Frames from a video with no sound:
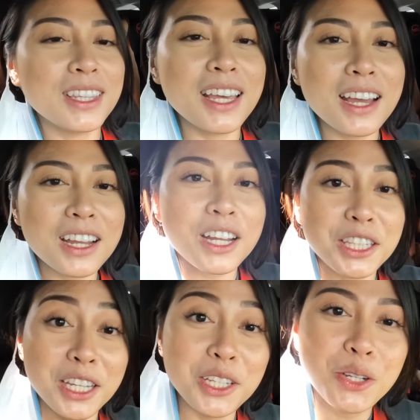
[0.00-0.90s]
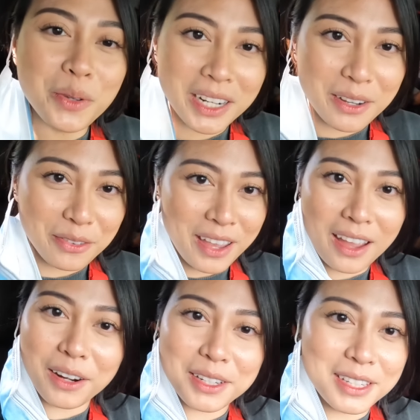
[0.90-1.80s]
The continuity of
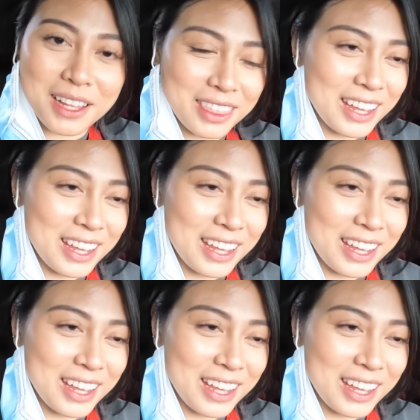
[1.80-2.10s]
care is not